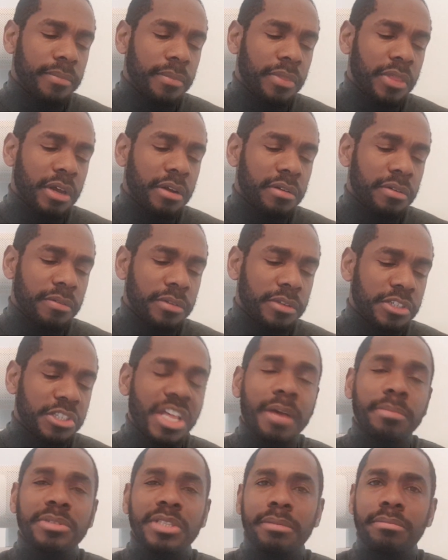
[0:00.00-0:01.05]
There are
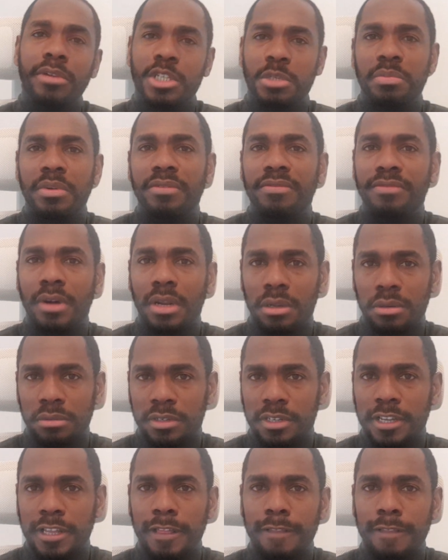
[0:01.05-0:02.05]
steps that must be followed.